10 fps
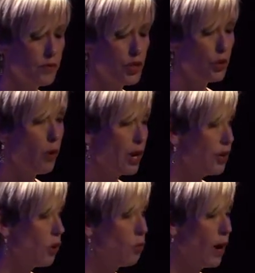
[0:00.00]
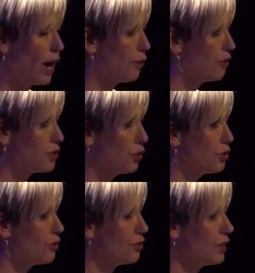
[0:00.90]
Do you want to know why we've told
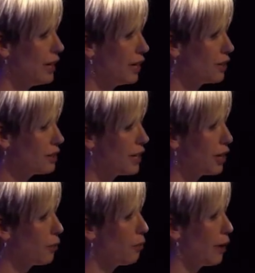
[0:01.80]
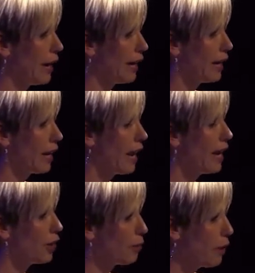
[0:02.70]
you for years that your brain
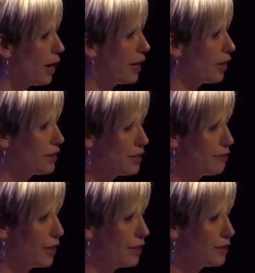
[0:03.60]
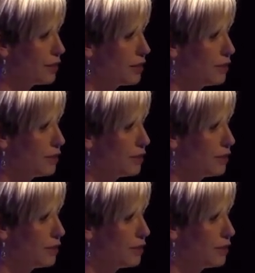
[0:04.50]
and your body are different?"